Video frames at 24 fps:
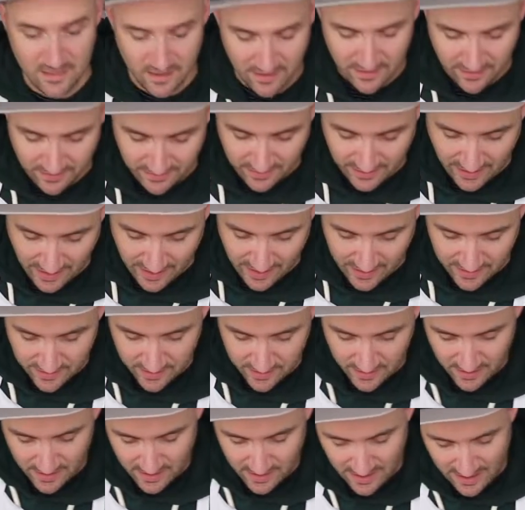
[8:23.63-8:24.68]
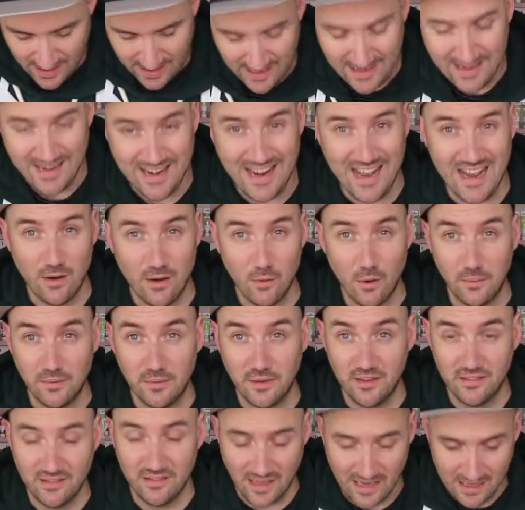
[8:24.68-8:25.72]
to this again. And now I'm
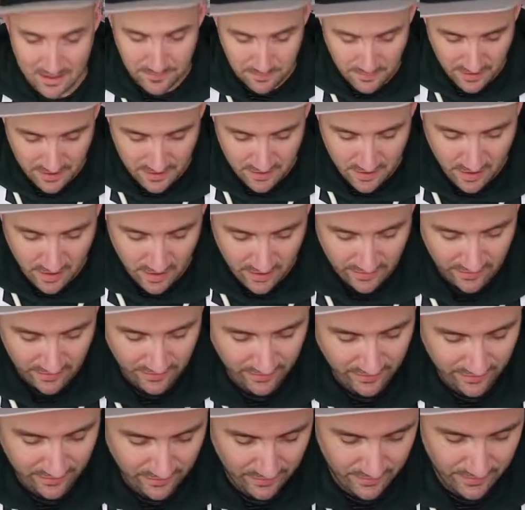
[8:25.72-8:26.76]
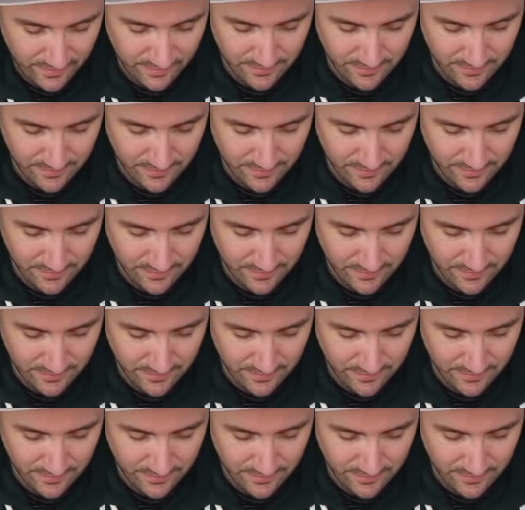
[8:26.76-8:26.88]
going to add my nuts.